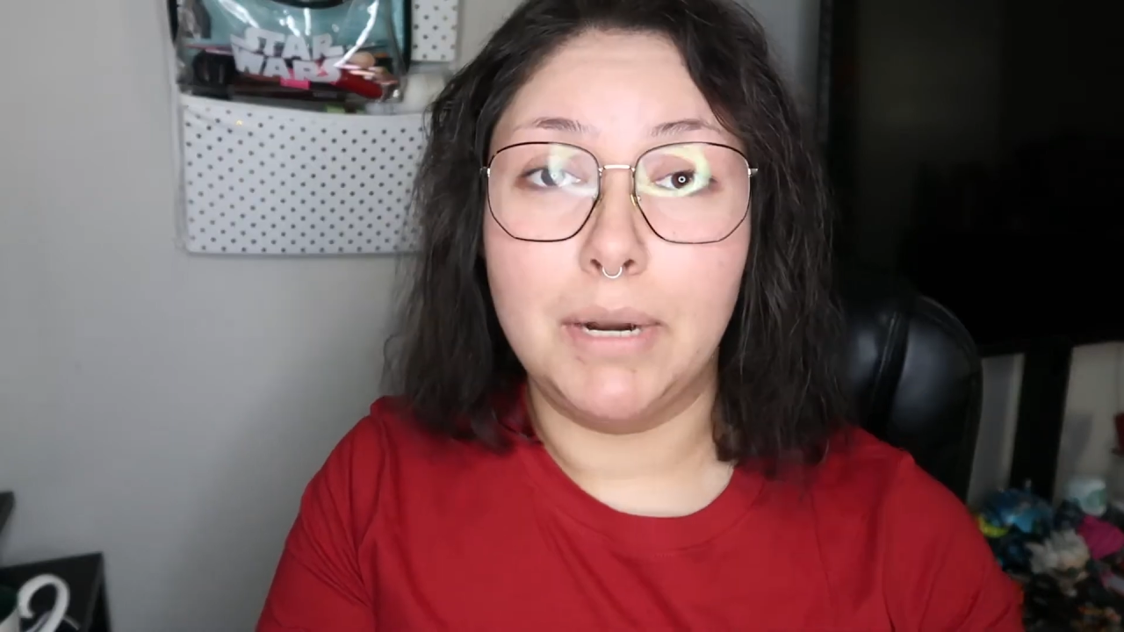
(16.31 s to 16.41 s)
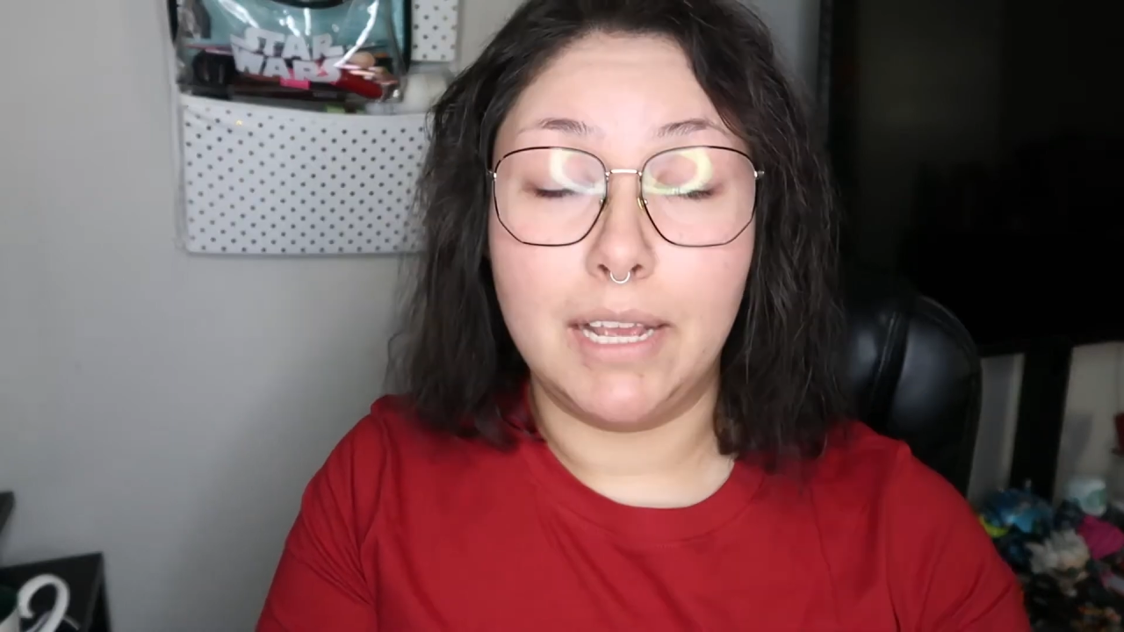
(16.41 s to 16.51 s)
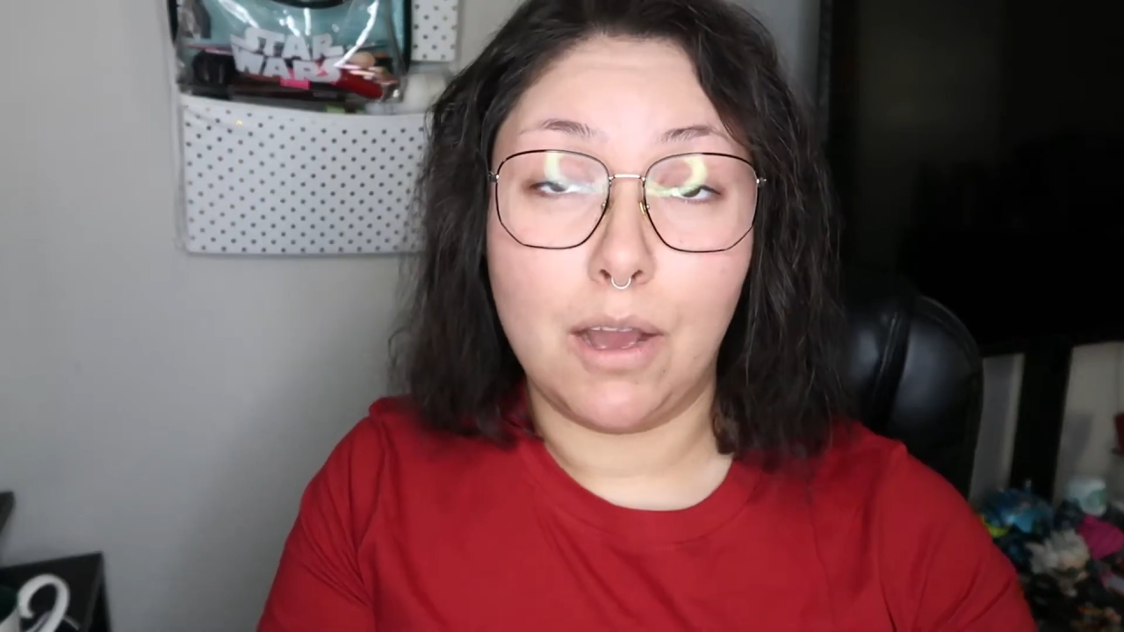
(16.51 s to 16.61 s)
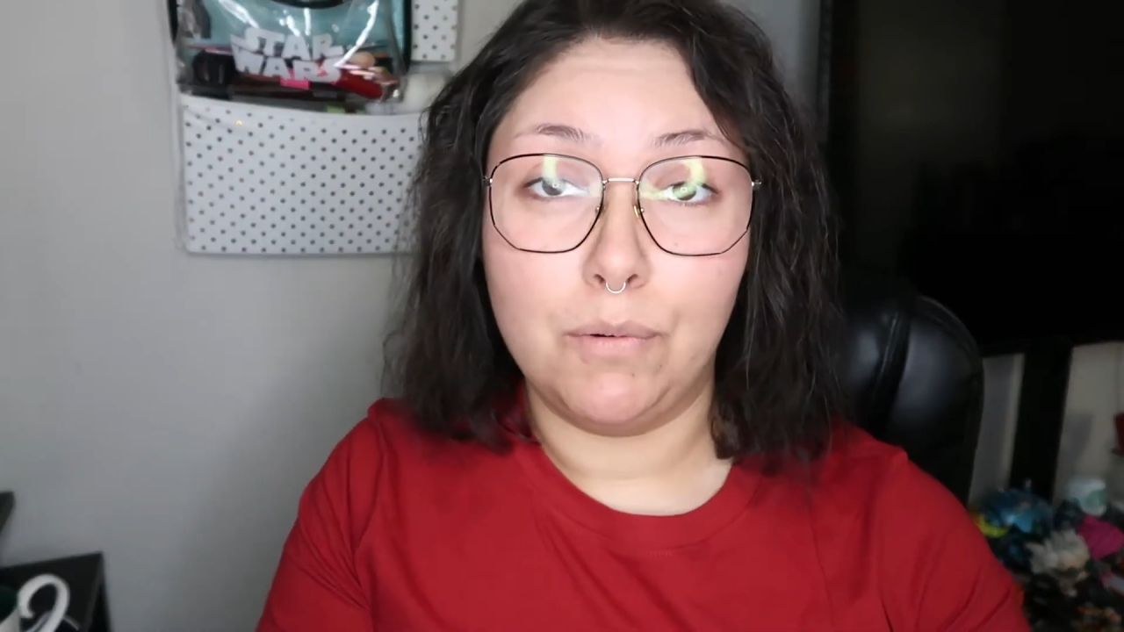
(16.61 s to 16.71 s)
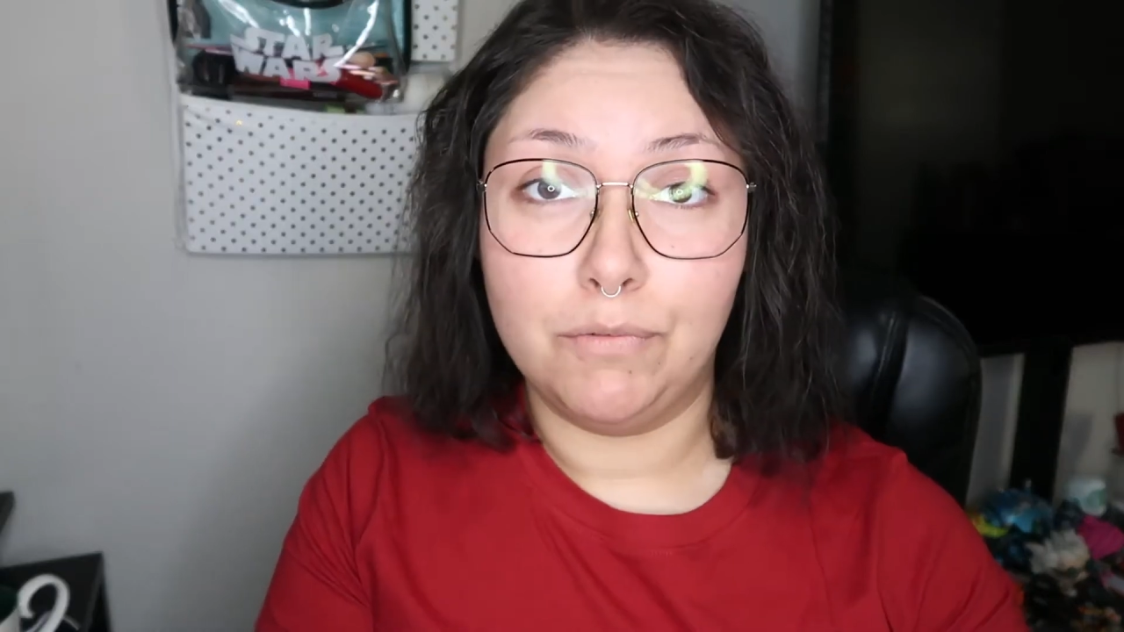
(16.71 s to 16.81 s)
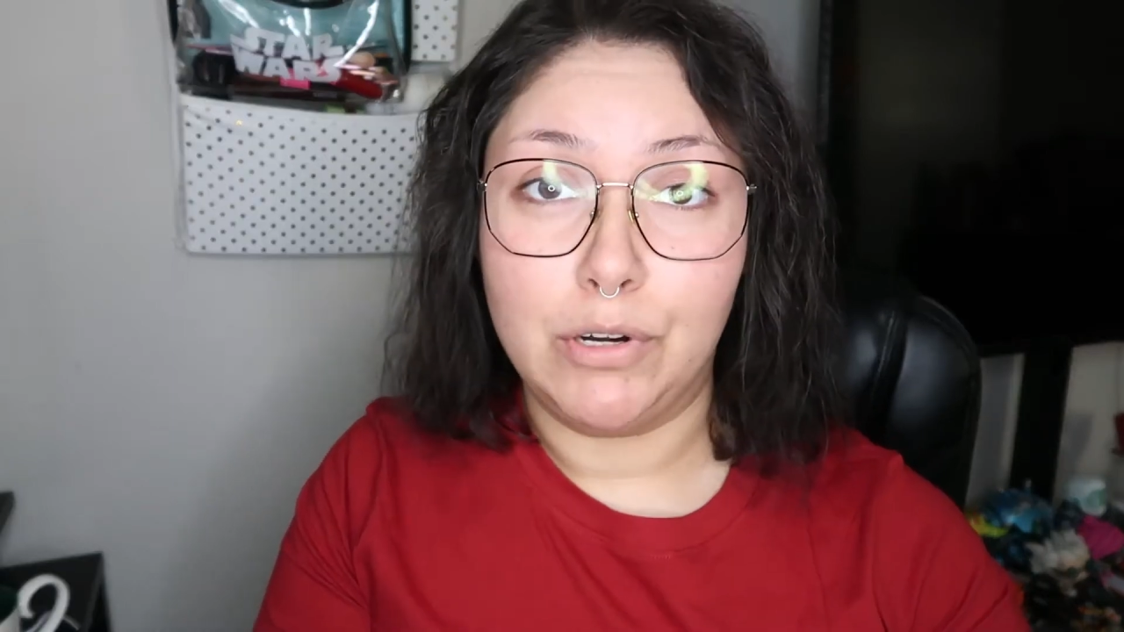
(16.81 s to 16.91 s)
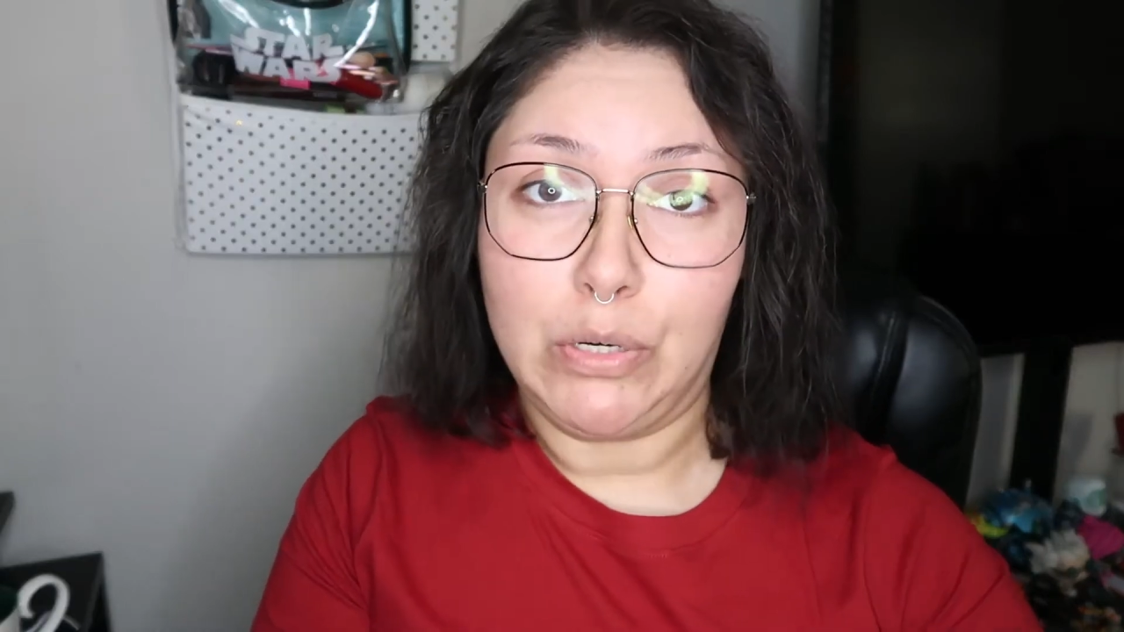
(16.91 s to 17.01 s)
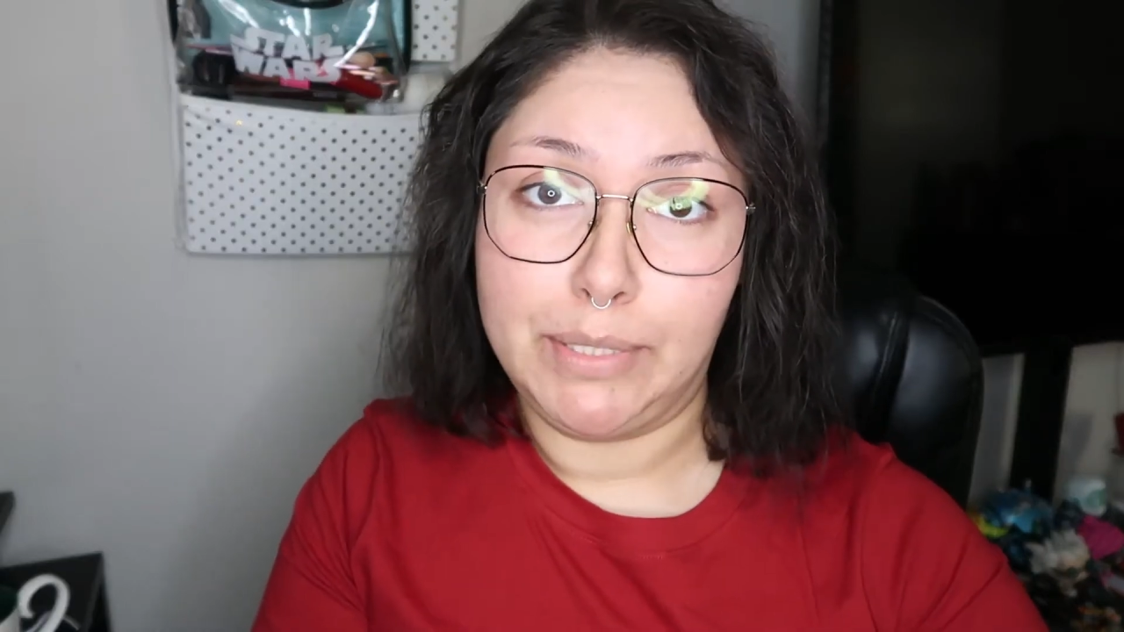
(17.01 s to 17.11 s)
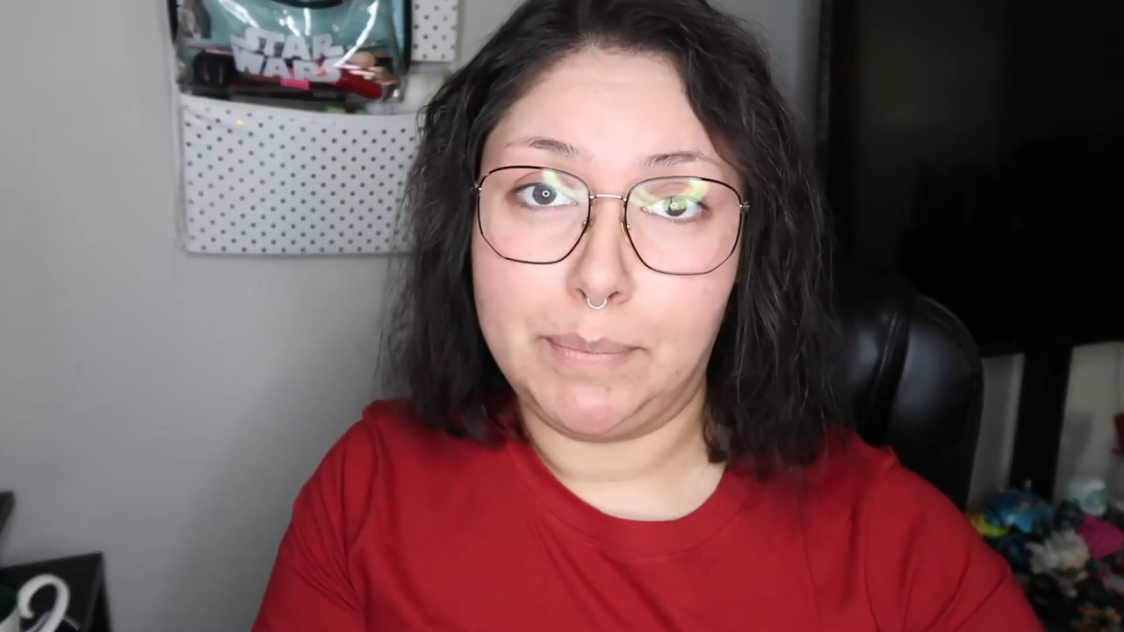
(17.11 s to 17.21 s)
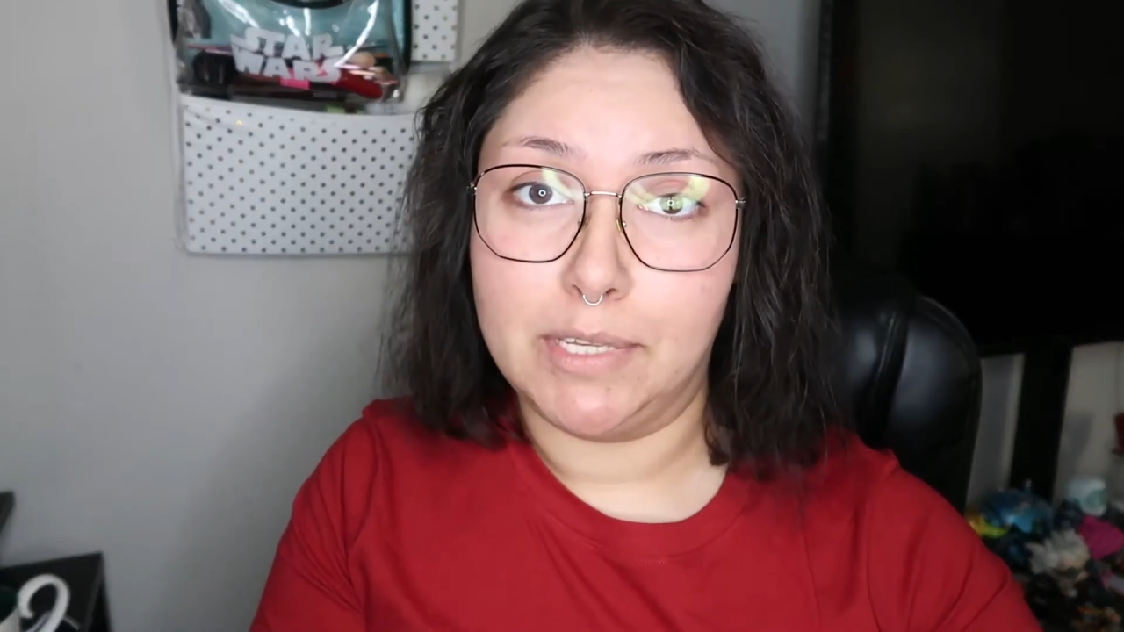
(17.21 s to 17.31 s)
but I got one for
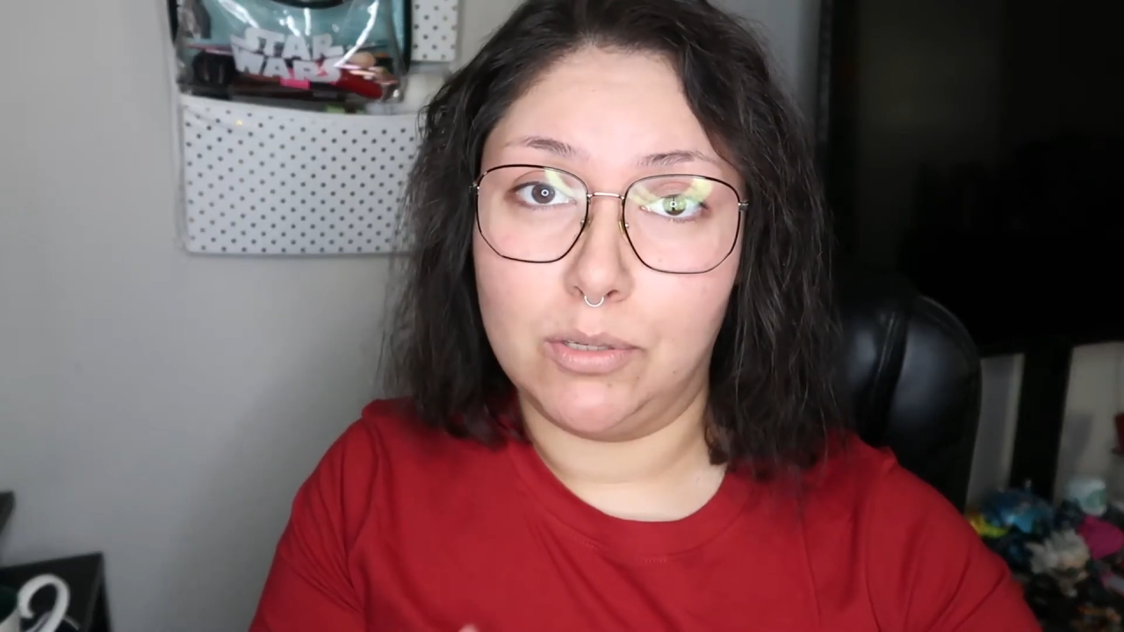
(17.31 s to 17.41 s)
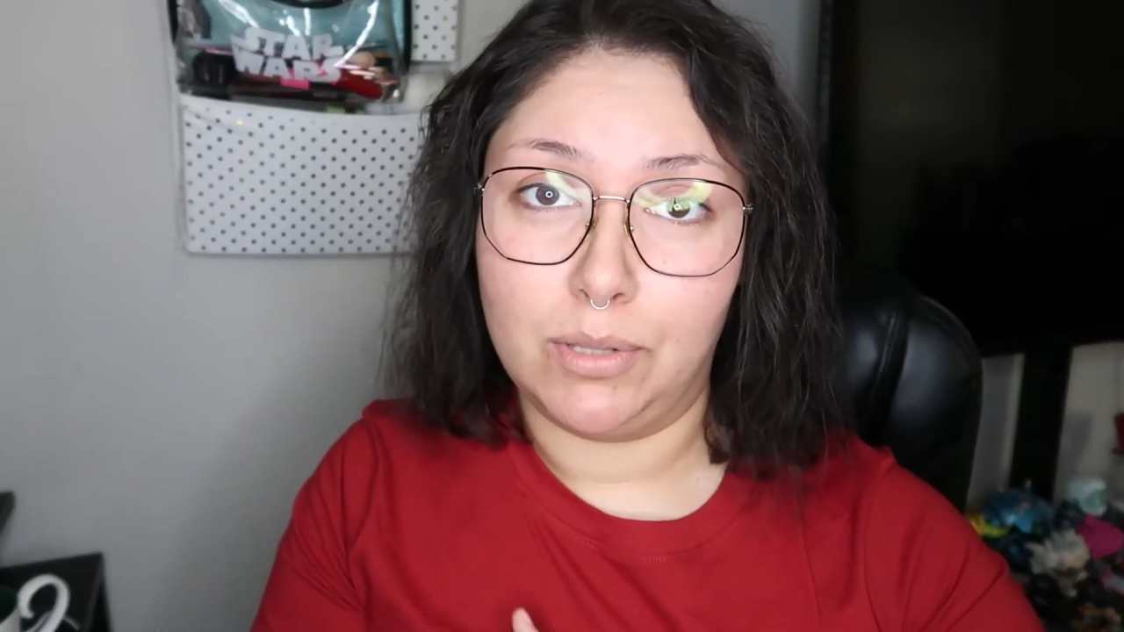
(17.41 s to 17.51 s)
Christmas,